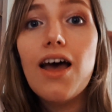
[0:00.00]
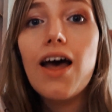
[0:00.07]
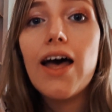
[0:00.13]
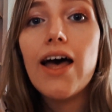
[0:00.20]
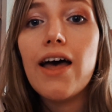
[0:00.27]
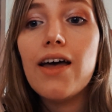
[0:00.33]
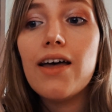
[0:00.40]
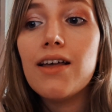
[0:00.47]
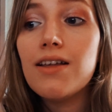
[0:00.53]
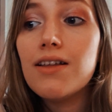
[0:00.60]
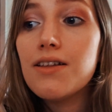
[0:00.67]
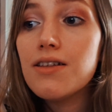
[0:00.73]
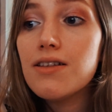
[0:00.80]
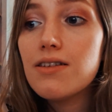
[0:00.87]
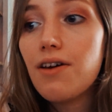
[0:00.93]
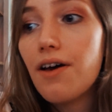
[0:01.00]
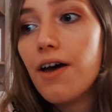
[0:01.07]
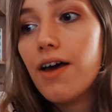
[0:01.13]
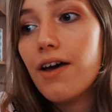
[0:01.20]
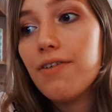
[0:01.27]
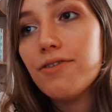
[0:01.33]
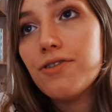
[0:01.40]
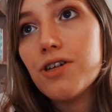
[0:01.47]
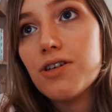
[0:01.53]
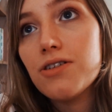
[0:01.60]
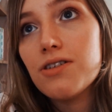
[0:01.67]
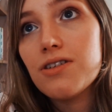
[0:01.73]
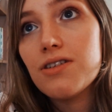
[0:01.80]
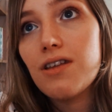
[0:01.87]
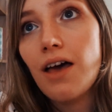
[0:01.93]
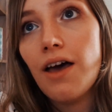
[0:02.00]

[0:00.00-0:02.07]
and I have just